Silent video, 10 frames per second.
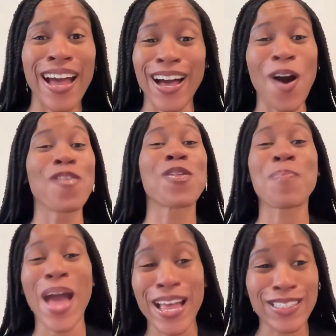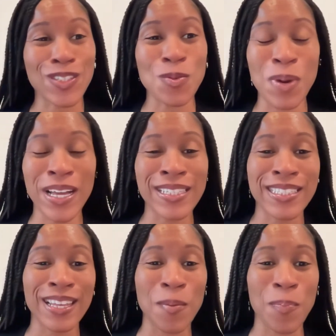over the past 2 months,
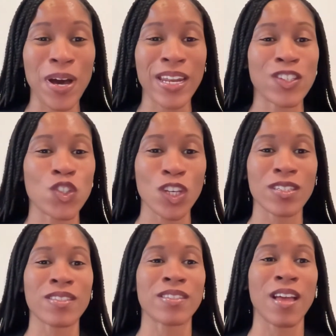but it's just